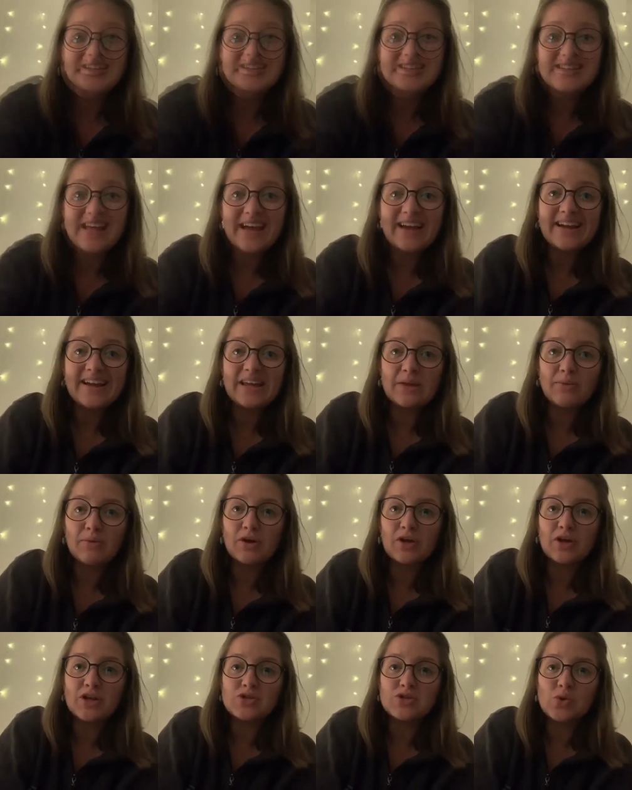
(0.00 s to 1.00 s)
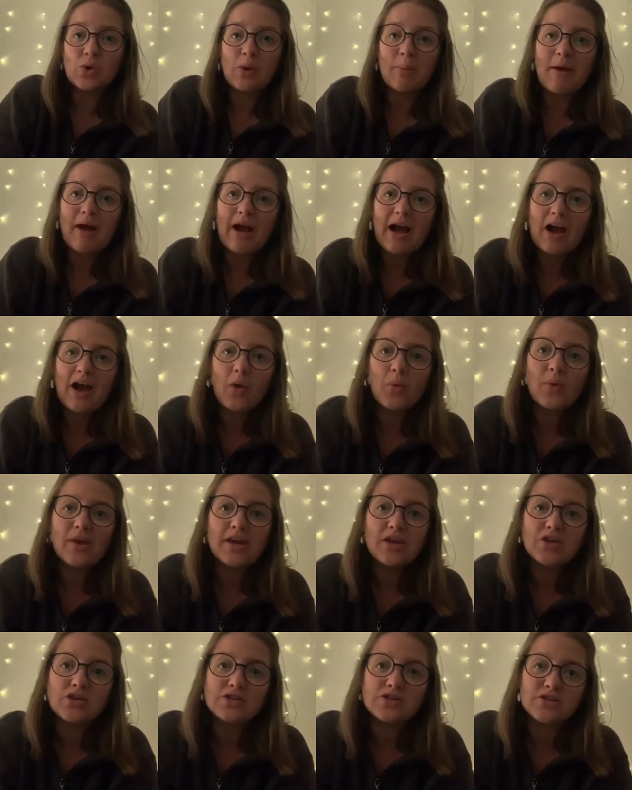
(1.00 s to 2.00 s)
Secondly, we're going to talk about how we
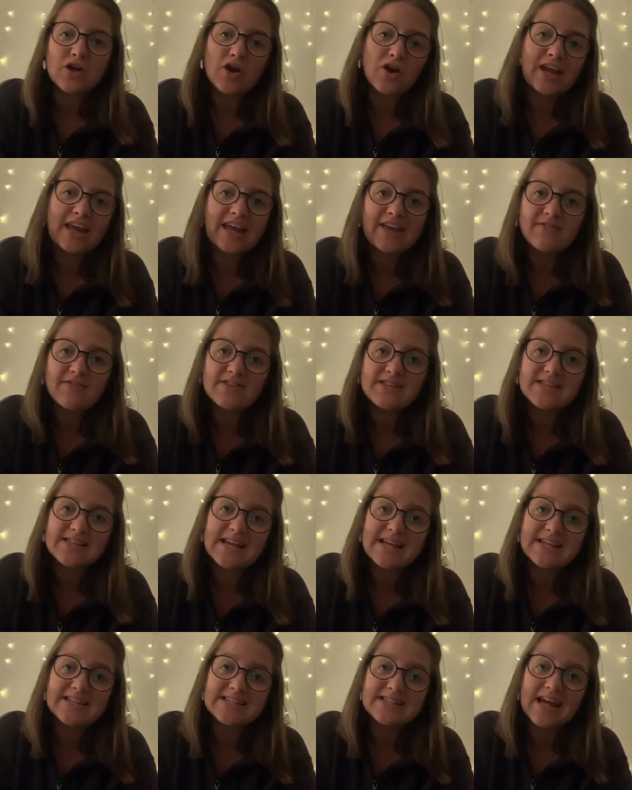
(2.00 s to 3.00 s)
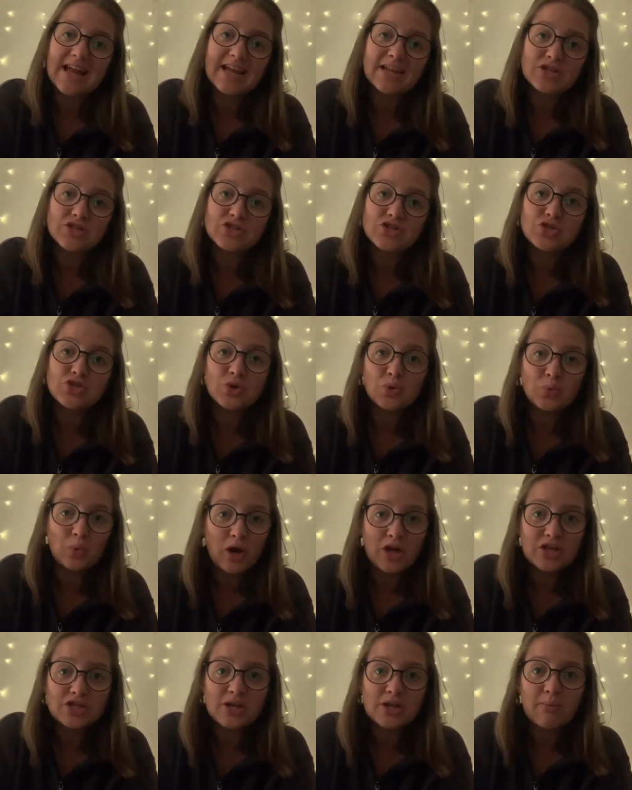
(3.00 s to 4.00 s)
can use our gifts and talents to
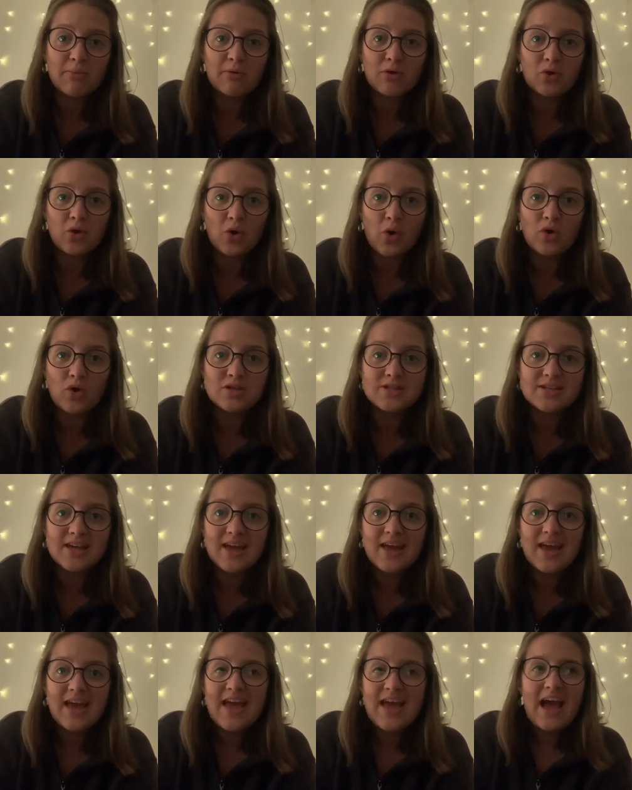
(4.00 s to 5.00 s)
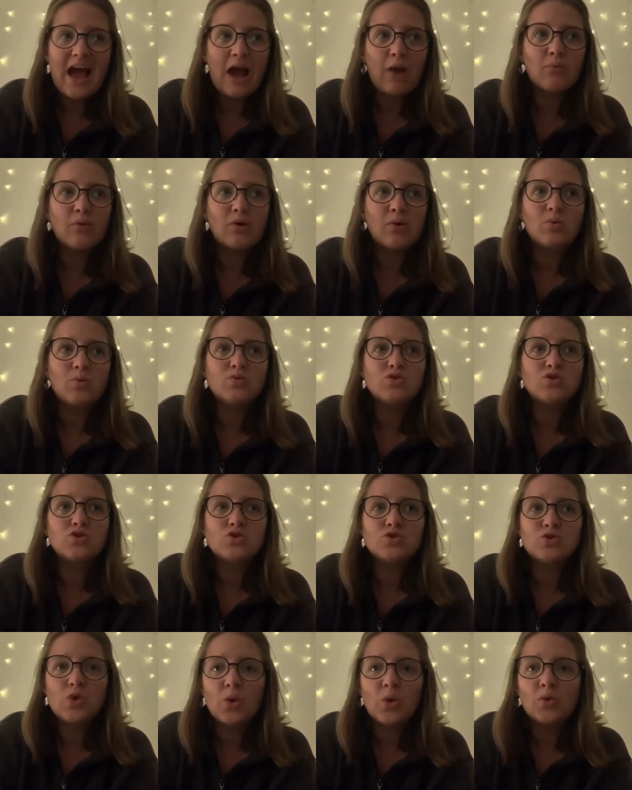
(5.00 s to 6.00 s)
worship God and we're all
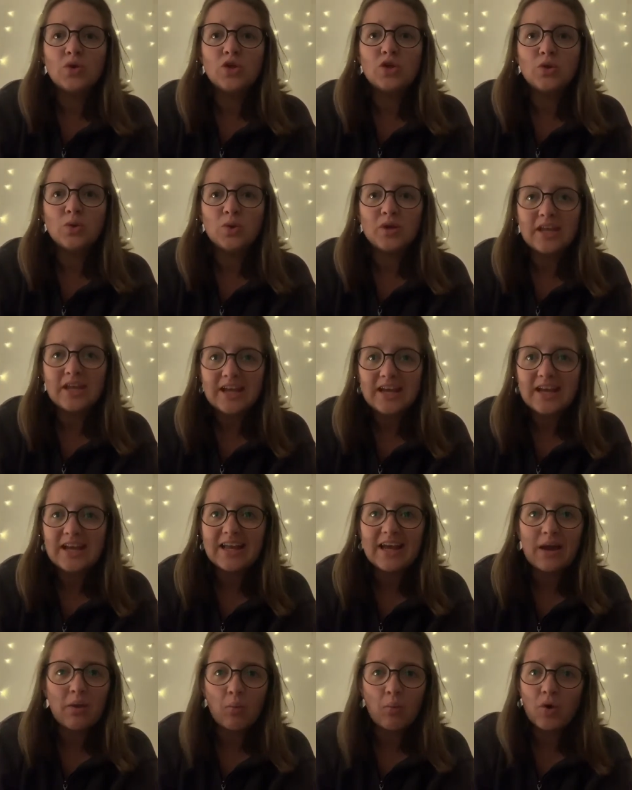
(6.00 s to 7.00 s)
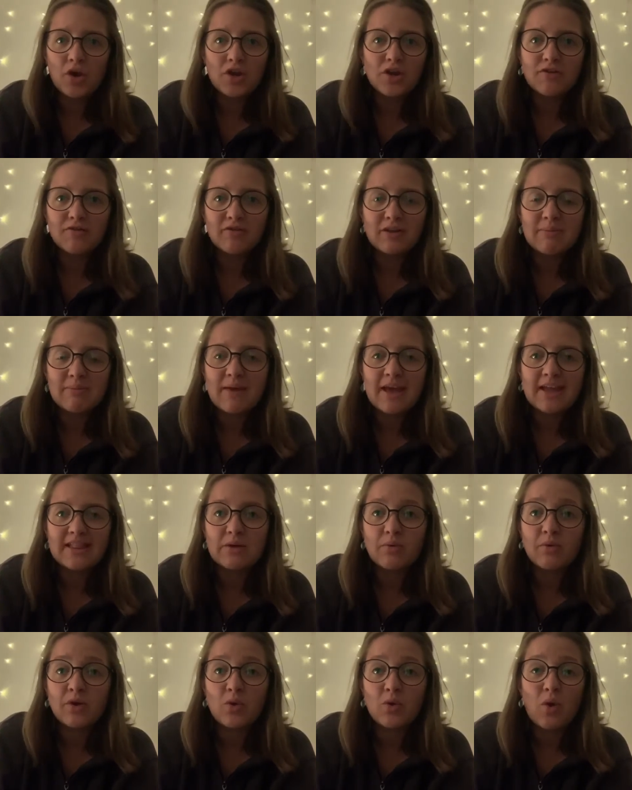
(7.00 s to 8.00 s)
so uniquely and wonderfully made
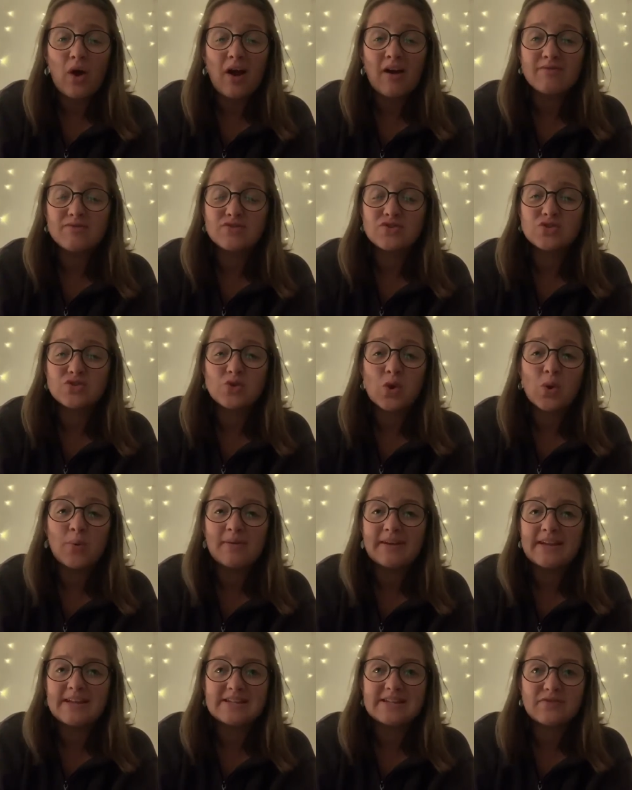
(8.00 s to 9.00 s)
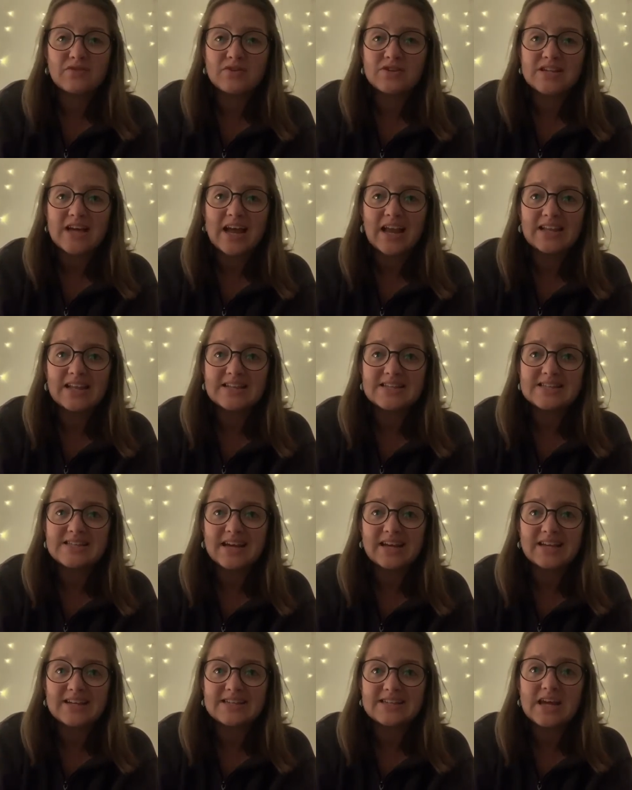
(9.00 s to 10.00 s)
that we all have so many different talents
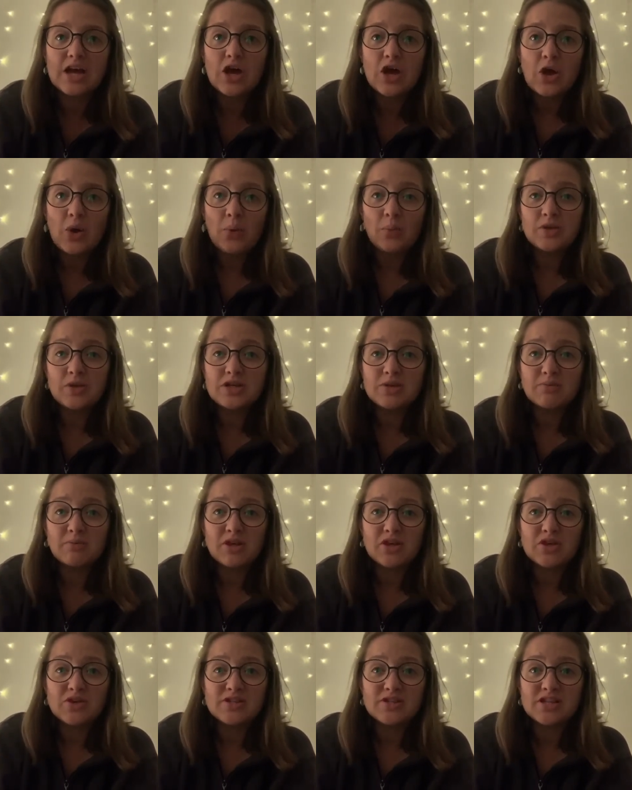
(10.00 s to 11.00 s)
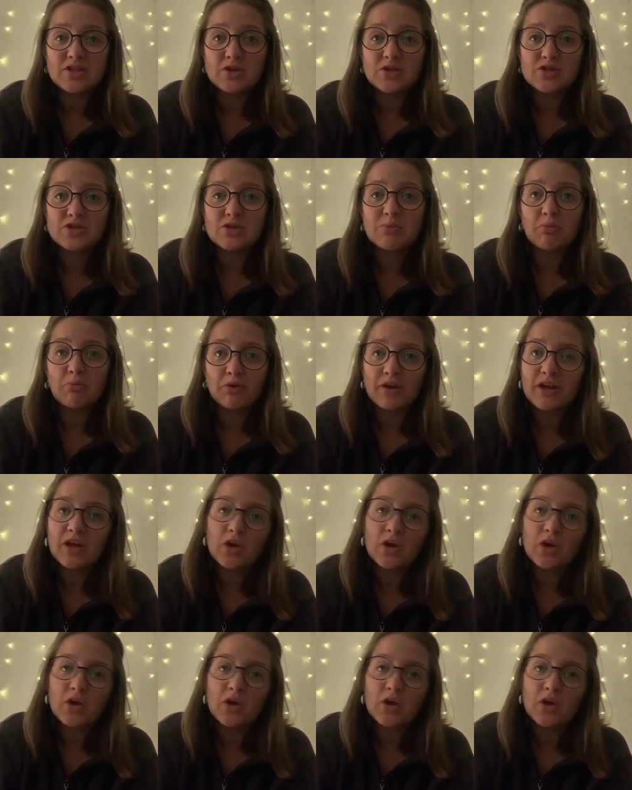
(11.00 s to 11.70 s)
and we should be using those to bring